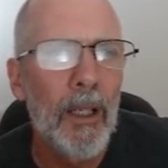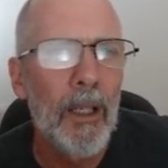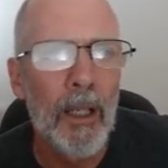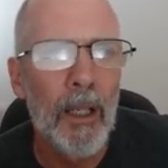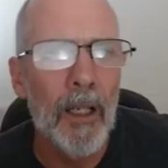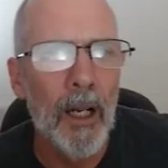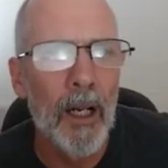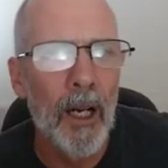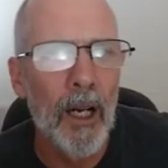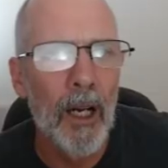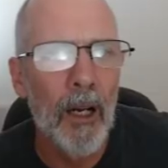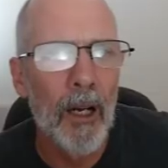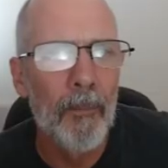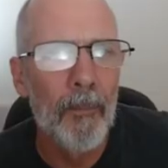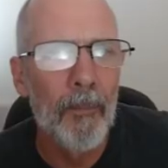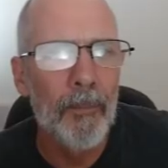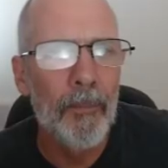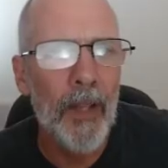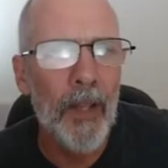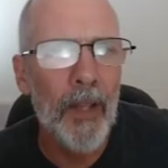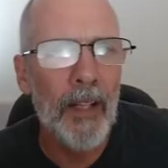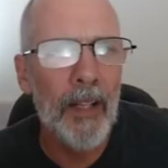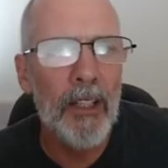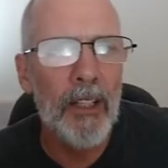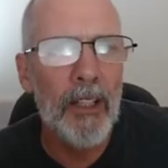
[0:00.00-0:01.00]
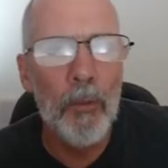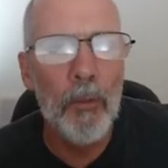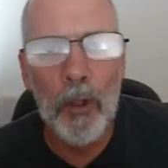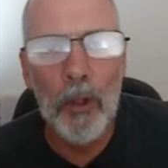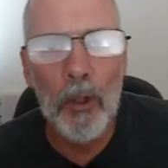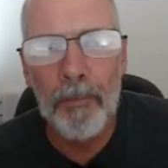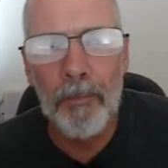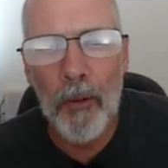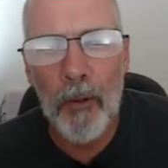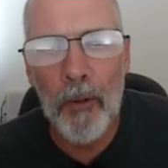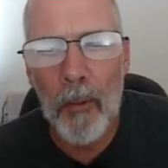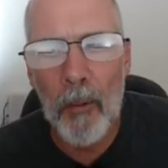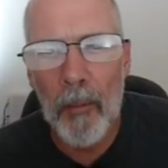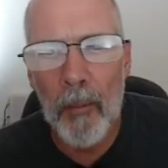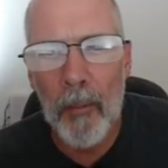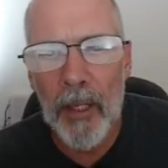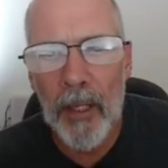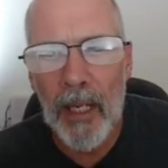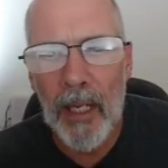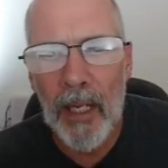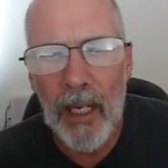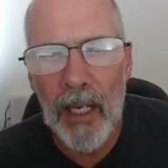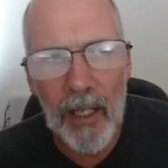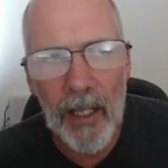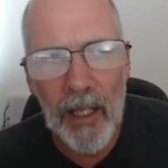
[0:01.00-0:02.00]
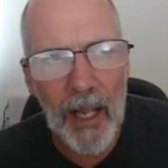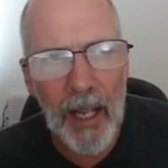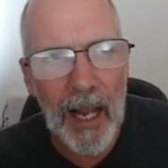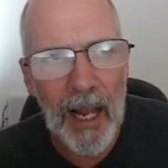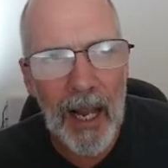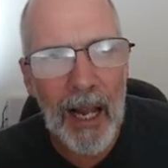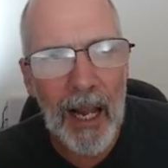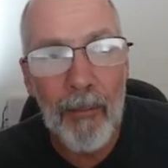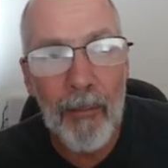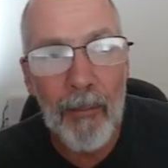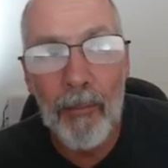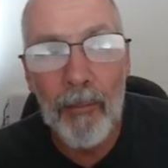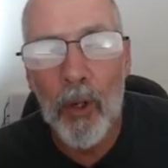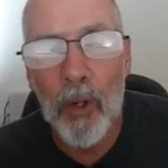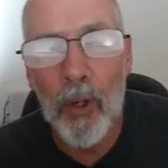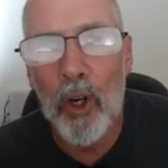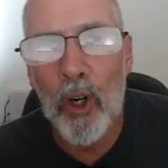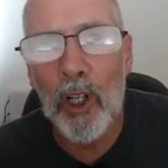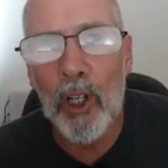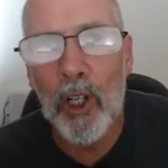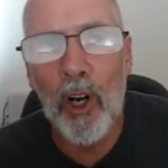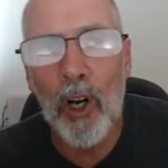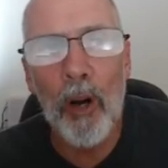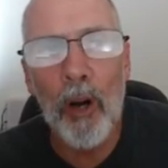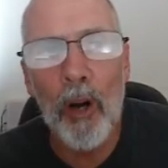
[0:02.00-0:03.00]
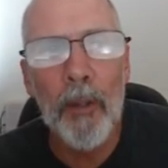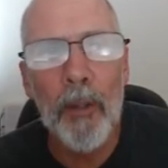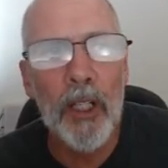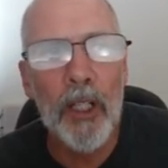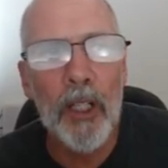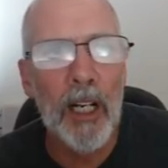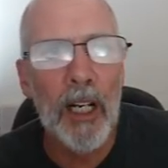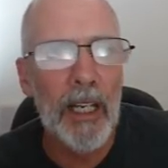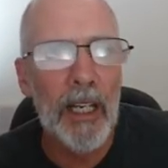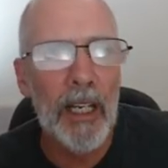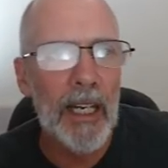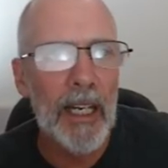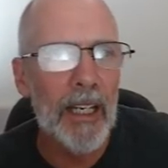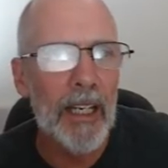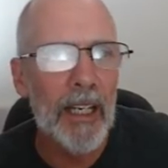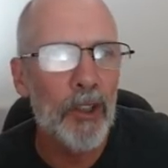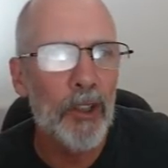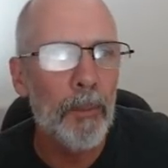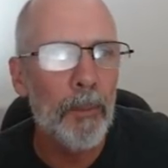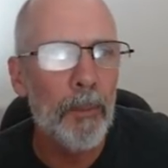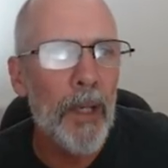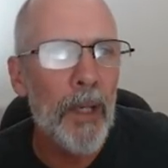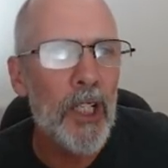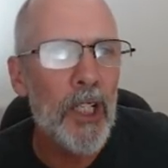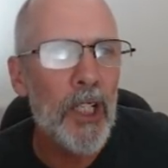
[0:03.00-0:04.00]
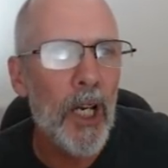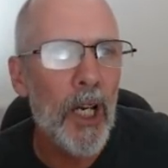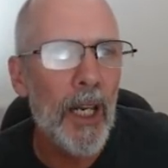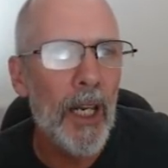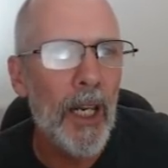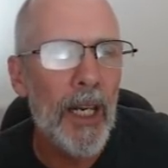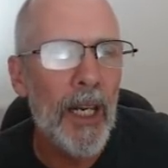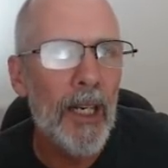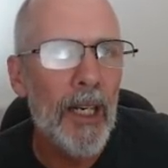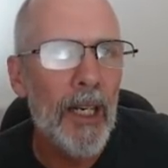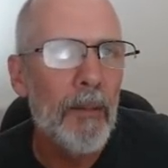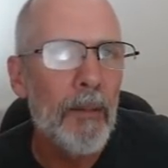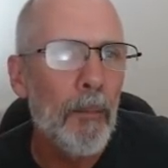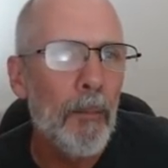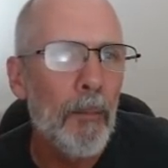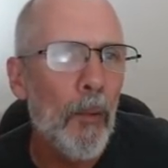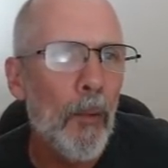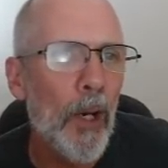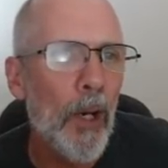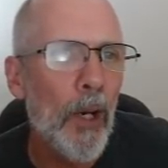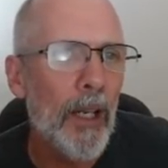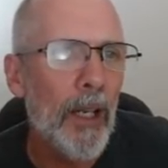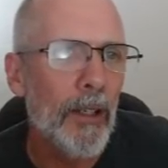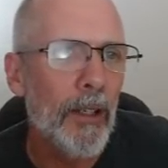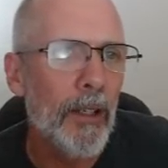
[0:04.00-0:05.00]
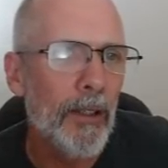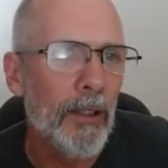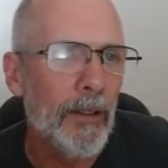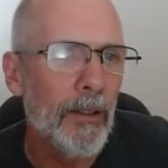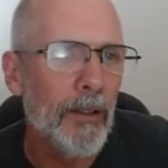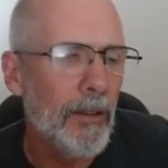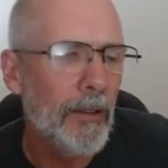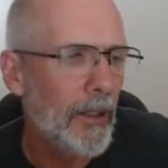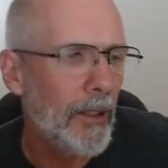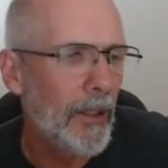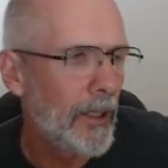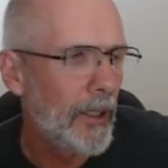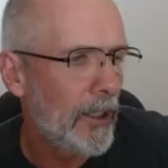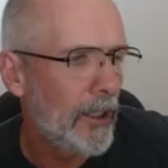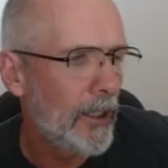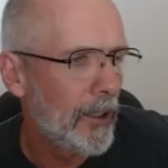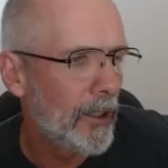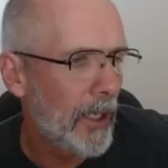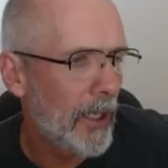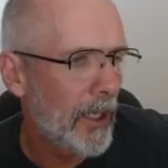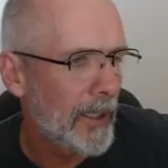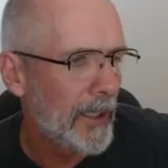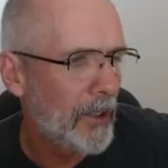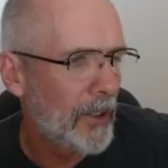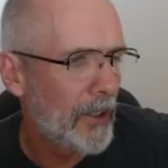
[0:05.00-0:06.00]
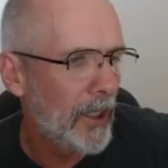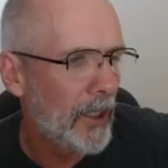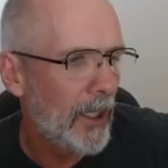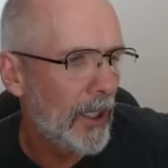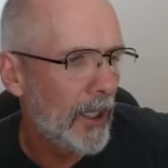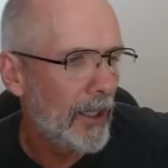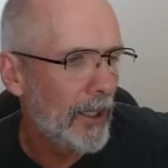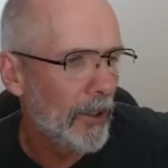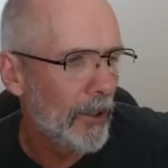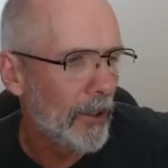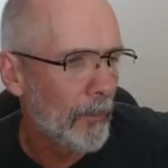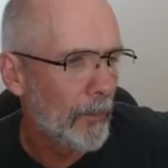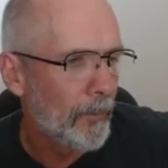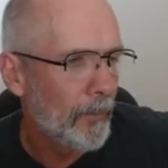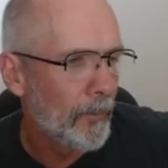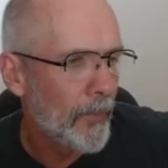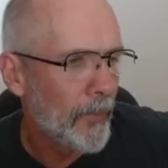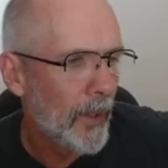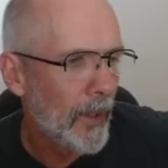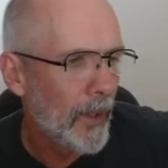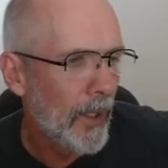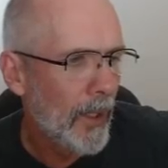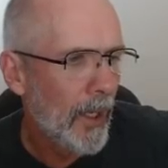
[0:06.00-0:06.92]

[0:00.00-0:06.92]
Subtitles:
And you would probably hear that more commonly, especially in Britain, in the United Kingdom.